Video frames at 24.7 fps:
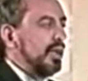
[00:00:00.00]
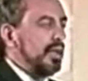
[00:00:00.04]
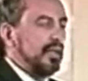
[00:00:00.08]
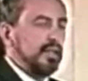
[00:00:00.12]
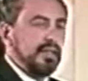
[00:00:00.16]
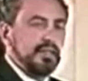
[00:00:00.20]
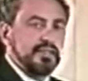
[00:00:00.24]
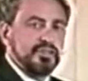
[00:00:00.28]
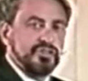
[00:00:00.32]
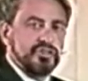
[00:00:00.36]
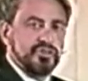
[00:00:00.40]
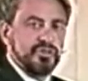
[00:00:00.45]

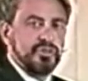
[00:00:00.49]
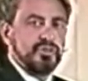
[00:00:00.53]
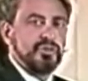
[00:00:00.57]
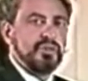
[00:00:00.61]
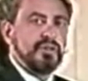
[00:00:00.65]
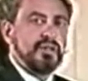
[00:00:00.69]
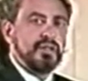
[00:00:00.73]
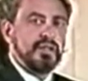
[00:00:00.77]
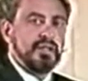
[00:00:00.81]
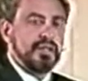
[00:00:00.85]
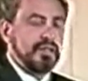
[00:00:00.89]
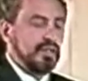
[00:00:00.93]

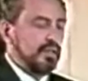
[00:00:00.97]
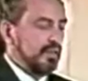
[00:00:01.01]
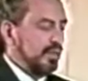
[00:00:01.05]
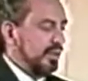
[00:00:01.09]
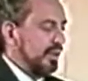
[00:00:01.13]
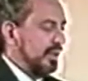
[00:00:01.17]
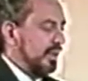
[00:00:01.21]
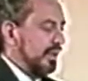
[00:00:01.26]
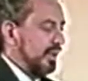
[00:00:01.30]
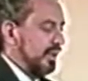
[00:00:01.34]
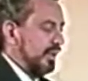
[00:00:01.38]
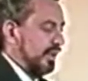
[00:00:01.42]
externally,
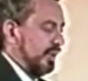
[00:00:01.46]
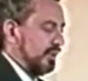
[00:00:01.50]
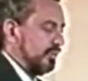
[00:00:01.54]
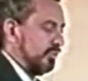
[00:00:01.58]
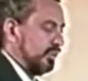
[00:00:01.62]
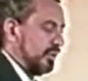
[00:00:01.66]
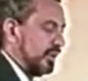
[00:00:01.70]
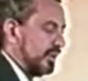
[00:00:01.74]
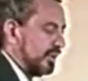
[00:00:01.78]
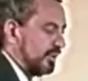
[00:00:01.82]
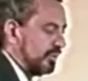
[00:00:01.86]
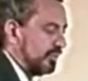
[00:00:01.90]
and
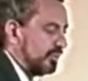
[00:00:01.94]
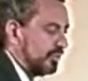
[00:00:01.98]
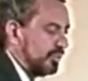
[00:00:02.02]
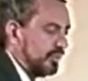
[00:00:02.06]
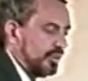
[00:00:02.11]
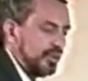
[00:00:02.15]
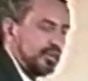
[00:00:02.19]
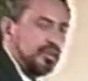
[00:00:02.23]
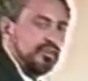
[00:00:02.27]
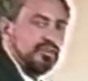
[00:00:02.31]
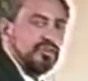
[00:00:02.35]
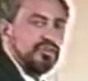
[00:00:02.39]
we can
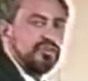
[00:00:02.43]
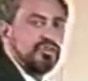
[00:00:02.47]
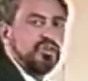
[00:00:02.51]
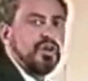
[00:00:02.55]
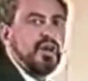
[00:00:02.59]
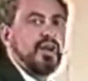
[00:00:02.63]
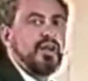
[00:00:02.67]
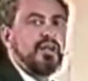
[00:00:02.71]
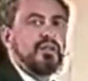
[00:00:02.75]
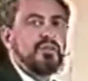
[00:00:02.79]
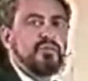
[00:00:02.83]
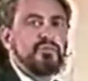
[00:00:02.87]
free the
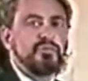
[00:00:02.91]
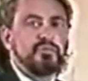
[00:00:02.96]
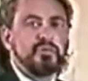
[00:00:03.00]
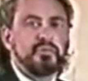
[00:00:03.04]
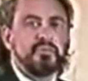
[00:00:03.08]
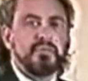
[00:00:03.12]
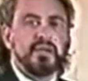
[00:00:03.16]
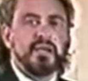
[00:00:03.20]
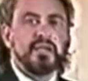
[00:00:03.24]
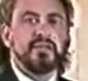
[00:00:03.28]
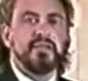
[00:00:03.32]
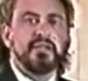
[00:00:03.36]
child from
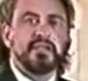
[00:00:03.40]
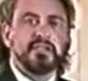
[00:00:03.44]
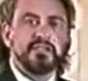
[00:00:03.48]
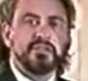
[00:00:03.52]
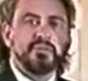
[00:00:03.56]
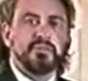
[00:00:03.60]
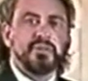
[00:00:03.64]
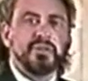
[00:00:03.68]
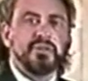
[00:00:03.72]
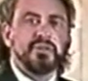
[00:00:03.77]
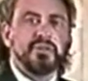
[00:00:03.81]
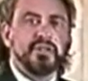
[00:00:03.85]
the
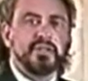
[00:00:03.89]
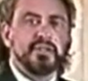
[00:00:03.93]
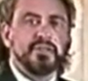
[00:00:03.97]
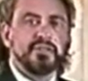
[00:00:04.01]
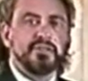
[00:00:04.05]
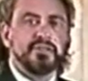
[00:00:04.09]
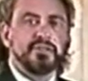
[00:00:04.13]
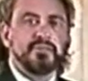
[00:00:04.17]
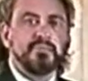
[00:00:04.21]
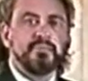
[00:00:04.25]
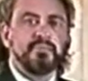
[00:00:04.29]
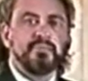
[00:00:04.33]

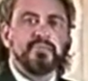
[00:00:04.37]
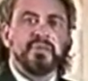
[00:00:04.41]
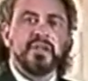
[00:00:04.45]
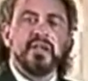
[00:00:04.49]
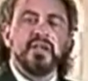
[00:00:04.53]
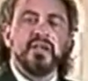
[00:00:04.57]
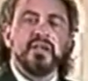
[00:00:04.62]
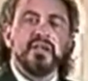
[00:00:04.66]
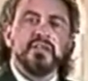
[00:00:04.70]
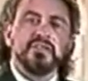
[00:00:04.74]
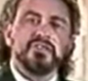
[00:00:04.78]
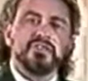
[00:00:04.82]
experience.
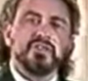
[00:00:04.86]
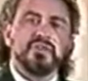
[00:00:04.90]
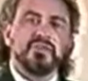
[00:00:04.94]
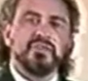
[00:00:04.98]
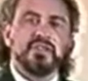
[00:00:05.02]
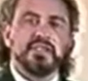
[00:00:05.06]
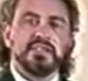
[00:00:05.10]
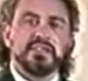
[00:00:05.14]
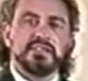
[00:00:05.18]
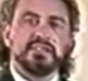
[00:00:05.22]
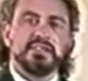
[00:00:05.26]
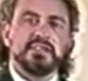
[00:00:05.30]
So
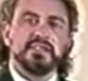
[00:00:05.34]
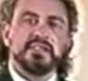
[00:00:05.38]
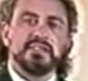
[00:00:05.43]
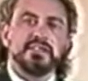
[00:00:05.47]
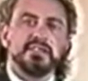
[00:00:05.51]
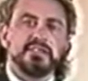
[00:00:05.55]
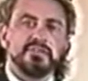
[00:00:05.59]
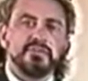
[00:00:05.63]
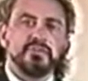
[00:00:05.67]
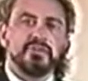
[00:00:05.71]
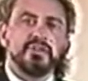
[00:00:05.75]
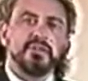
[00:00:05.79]
this
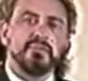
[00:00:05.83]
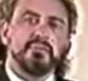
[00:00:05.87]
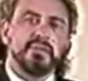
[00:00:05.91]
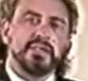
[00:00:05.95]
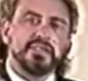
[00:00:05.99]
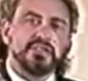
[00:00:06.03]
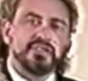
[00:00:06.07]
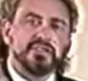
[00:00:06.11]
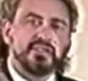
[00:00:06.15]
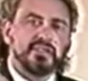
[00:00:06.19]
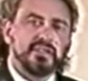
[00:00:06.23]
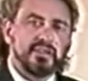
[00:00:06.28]
is very
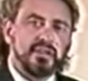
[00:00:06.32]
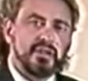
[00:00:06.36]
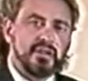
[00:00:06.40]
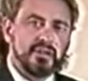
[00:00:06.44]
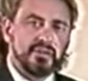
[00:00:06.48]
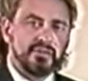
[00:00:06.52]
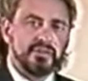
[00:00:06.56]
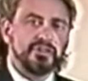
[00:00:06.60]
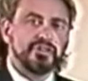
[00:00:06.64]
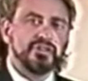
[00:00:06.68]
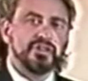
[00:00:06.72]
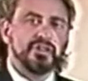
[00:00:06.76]
much the
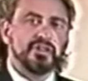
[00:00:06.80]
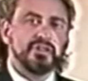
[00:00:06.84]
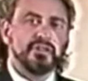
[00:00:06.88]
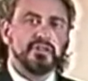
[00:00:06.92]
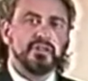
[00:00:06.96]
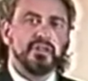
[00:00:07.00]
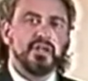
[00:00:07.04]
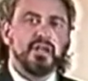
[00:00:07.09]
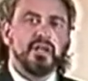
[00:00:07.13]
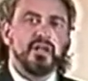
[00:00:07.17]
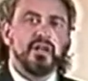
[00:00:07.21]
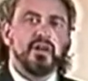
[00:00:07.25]

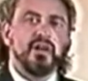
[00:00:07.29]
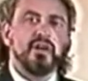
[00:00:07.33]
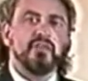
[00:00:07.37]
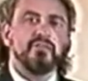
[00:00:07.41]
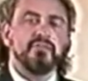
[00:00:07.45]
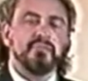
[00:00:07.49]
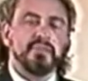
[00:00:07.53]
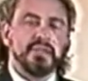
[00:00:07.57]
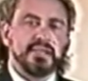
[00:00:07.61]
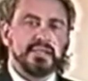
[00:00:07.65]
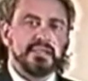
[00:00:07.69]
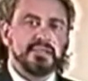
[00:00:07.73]
origin
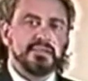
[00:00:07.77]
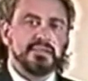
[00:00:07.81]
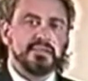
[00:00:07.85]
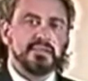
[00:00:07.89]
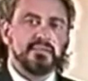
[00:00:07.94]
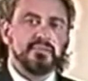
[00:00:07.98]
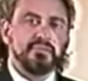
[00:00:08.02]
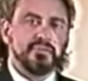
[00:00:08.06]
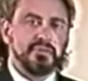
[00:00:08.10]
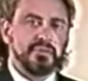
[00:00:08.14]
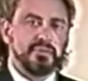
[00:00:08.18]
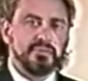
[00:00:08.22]
of many
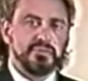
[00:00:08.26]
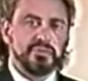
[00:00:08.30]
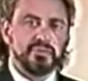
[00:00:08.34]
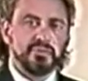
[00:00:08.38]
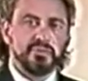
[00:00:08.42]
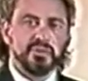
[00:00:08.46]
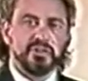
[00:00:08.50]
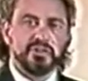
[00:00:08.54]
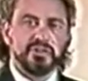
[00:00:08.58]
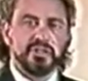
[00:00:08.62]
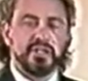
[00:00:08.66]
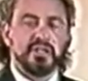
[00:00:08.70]
symptoms
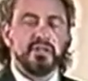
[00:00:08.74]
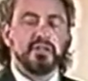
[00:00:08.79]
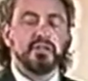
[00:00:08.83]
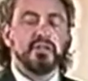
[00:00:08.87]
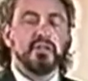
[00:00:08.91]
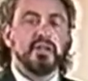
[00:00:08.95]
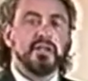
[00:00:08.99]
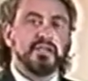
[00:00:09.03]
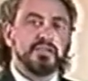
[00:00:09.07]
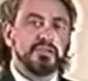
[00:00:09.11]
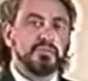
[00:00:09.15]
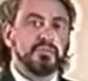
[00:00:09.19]
which our
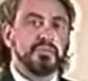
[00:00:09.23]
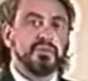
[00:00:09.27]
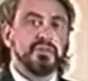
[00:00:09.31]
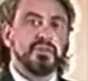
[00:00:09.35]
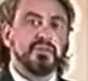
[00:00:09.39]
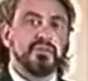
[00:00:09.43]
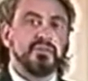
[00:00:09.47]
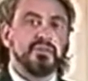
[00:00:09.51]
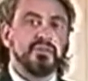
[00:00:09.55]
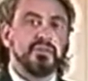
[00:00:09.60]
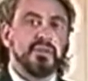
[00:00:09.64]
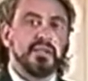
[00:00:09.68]
clients
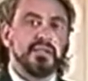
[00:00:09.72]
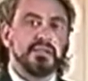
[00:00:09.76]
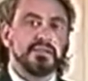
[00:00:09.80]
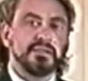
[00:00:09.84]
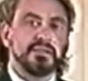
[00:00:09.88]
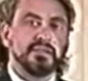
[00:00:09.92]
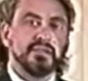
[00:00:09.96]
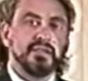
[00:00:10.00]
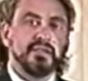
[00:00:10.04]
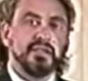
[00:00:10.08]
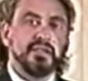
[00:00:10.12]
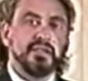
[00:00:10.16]
bring to us,